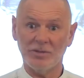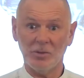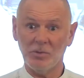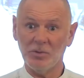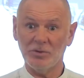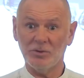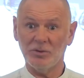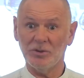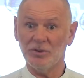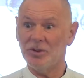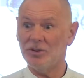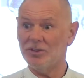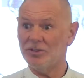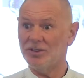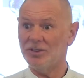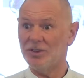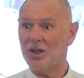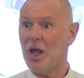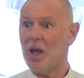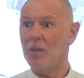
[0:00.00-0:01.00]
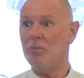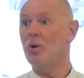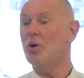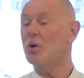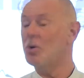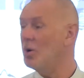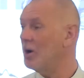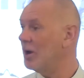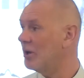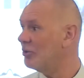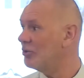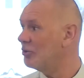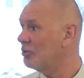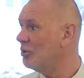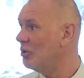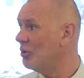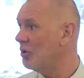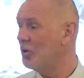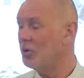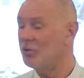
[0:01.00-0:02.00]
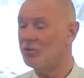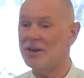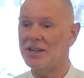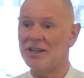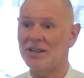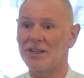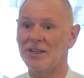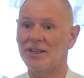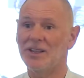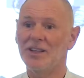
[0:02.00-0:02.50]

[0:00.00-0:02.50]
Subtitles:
I'm not quite sure, really,